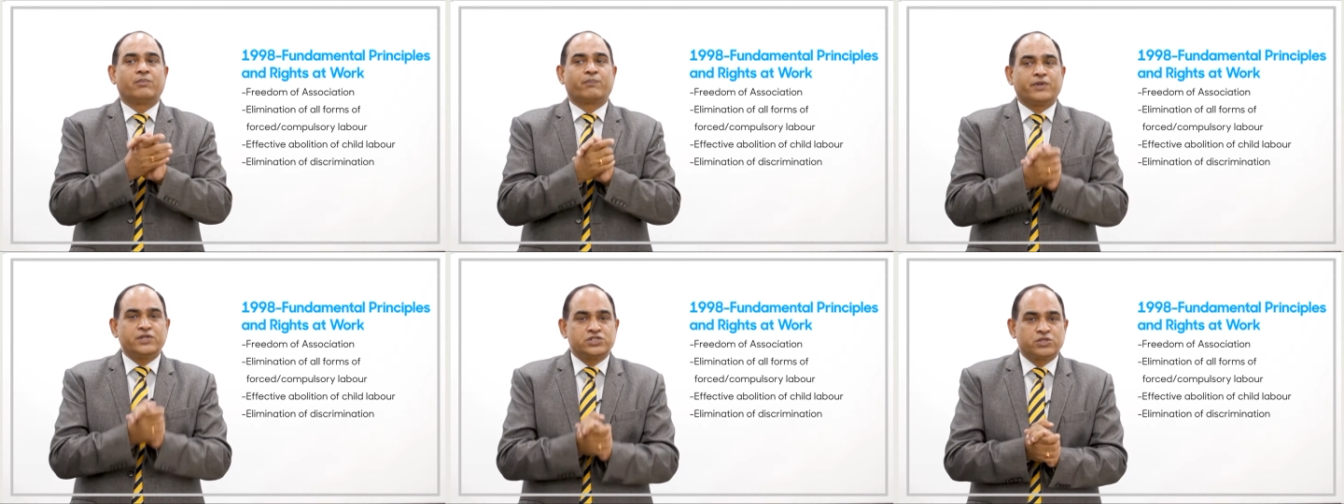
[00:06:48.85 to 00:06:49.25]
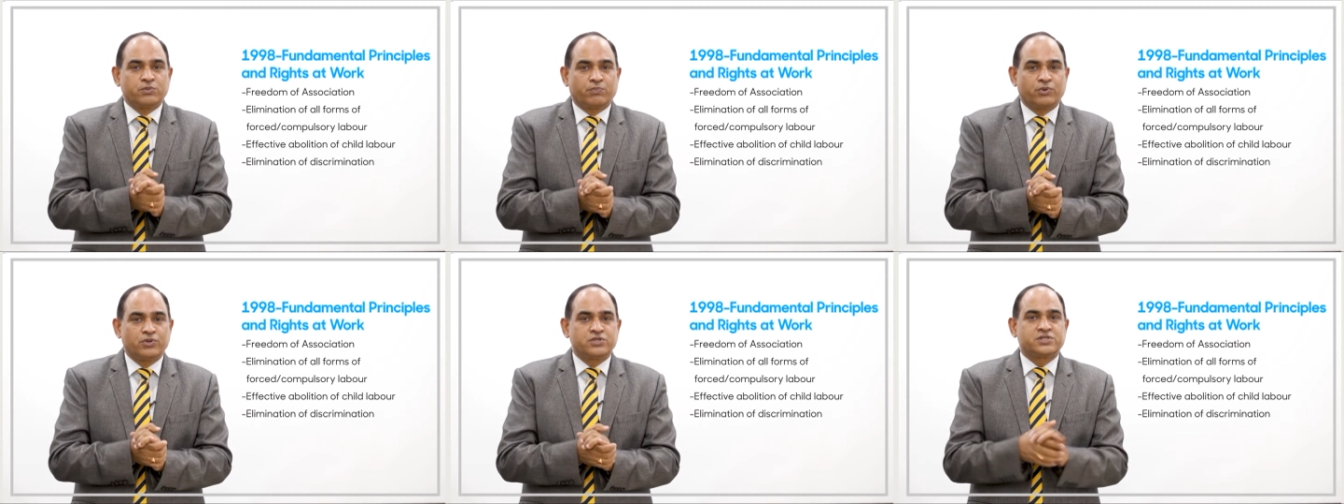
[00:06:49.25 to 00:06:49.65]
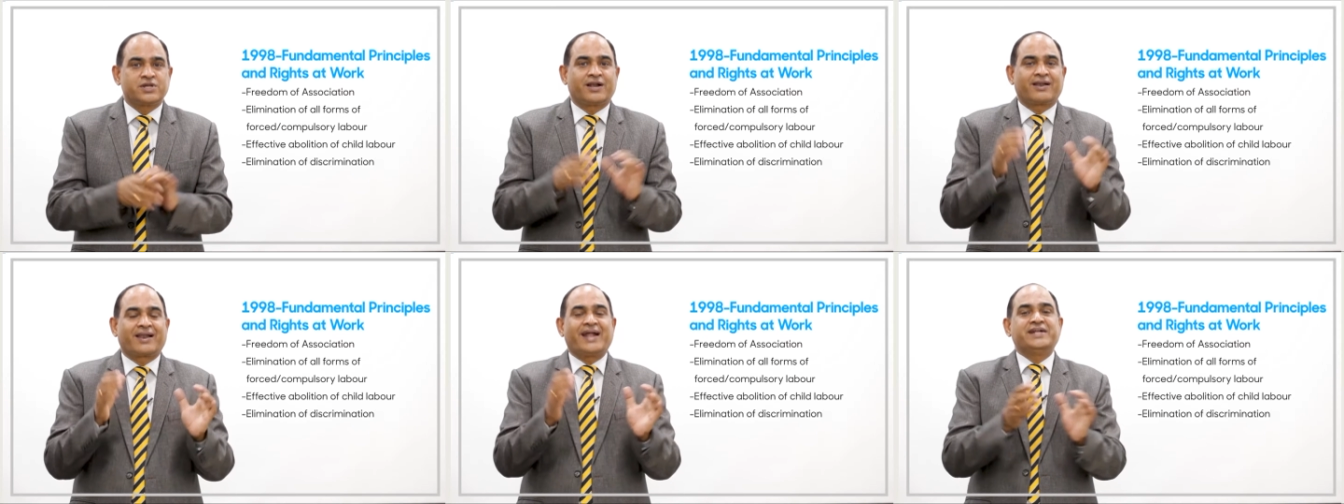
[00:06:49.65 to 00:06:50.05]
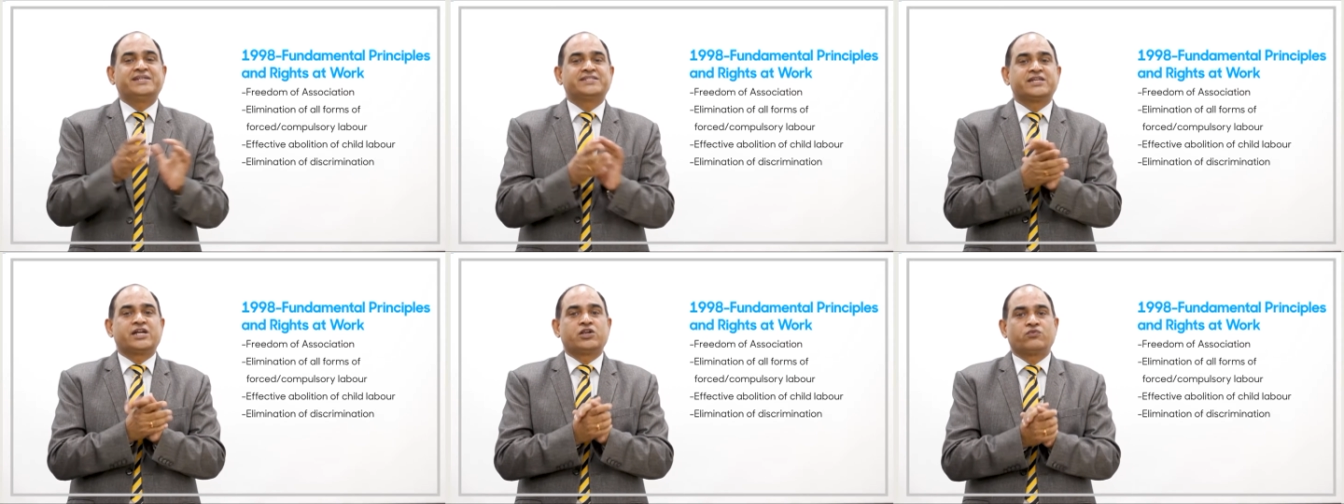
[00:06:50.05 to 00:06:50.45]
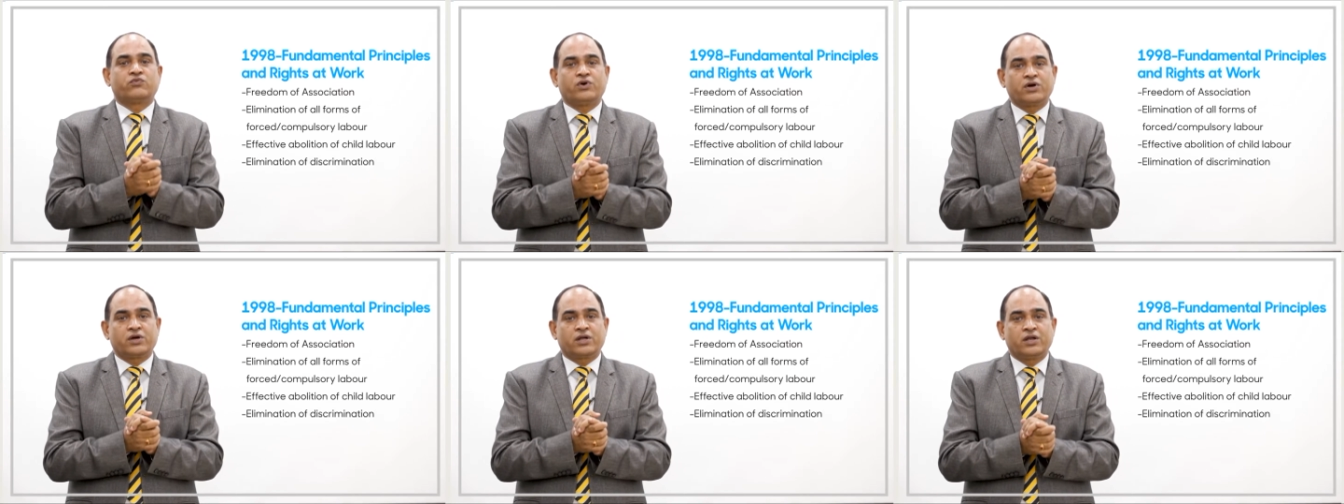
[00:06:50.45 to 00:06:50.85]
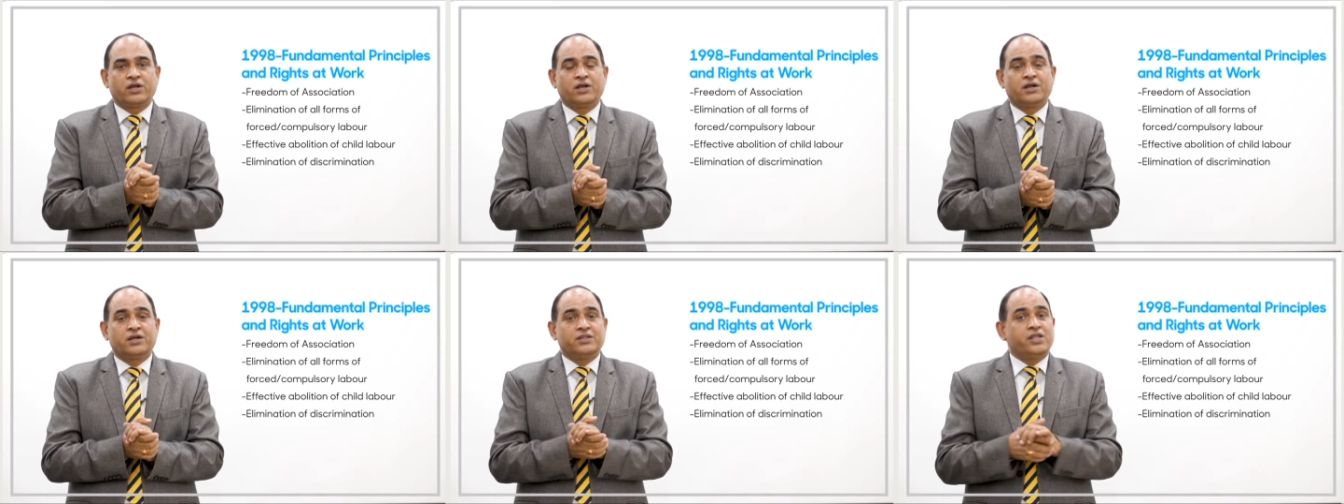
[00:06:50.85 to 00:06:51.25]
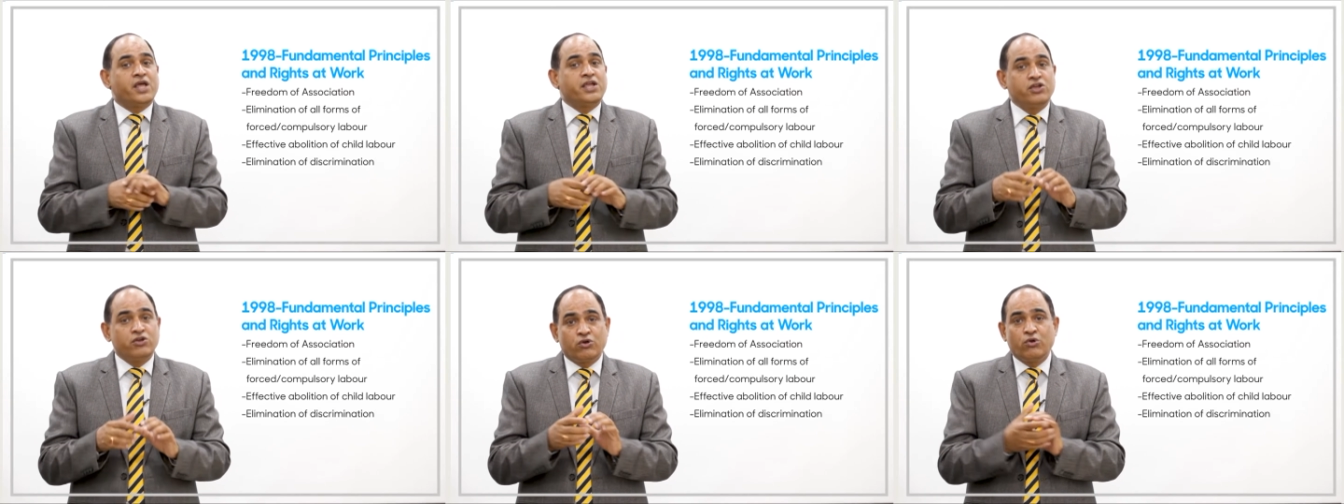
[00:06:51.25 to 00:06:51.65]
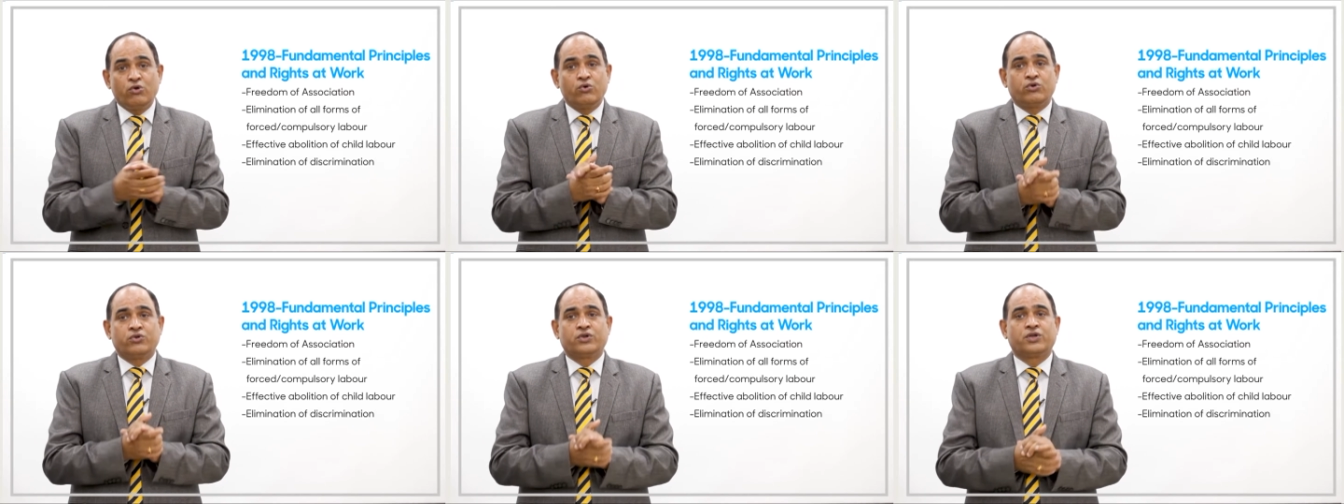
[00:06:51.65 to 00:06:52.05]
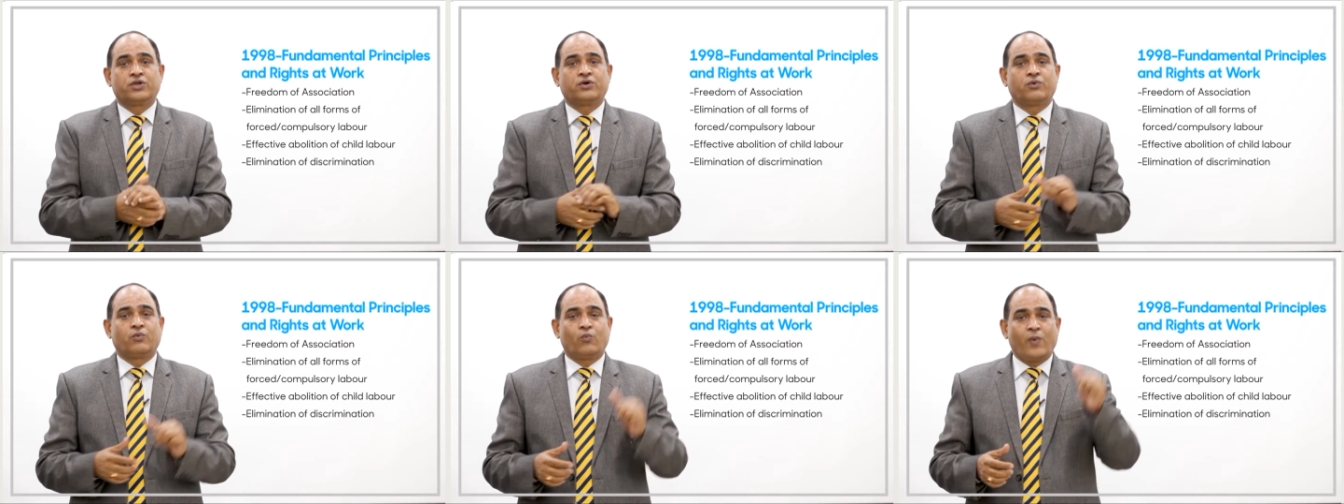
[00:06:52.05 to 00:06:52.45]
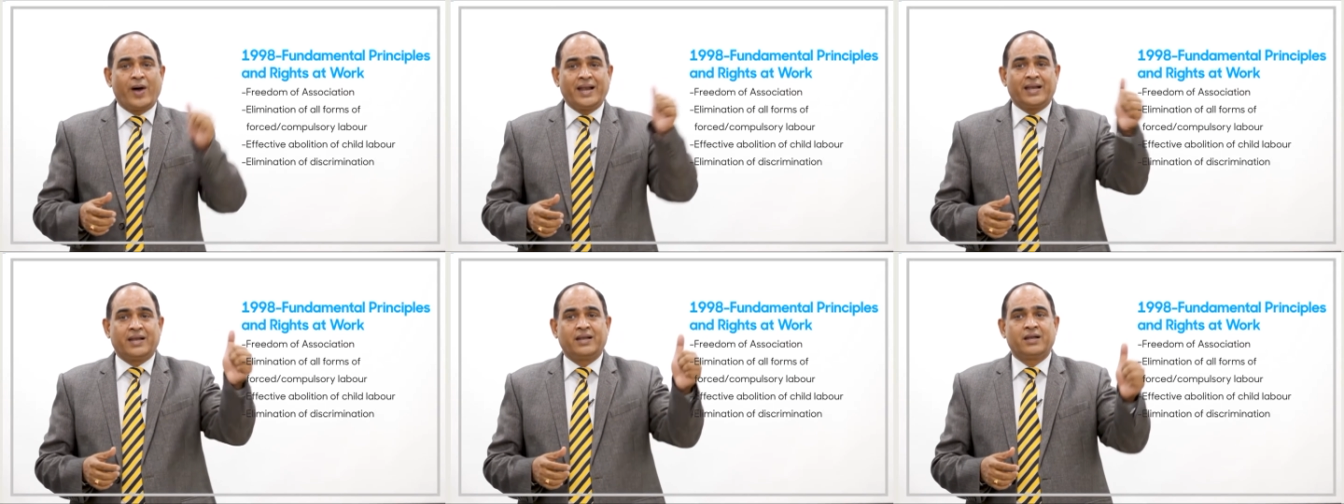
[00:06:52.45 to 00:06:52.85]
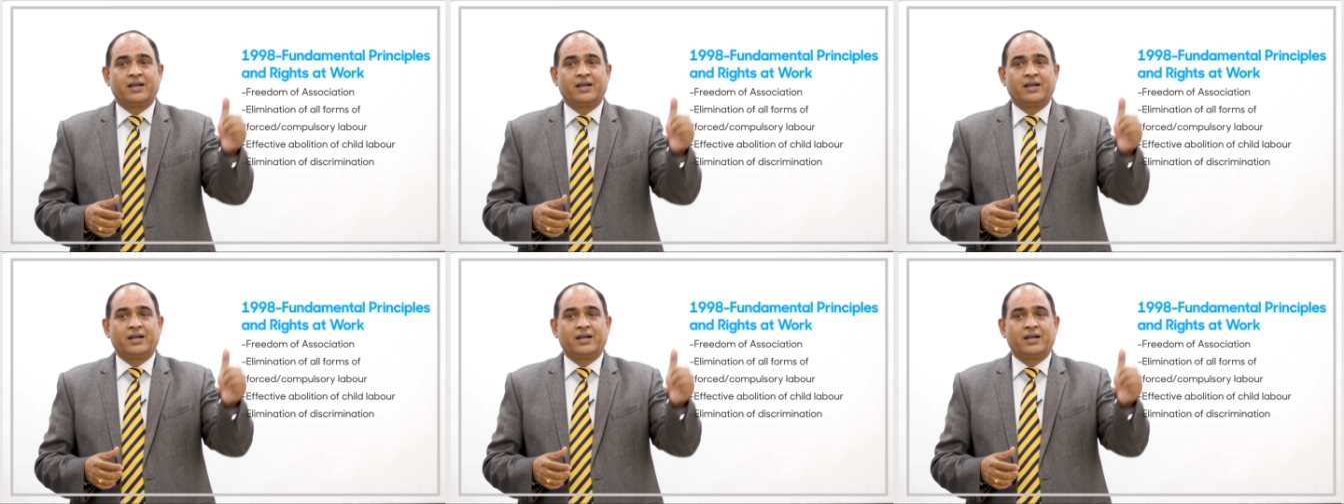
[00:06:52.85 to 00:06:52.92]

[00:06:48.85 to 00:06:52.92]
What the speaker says: principles and rights at work. They include: 1.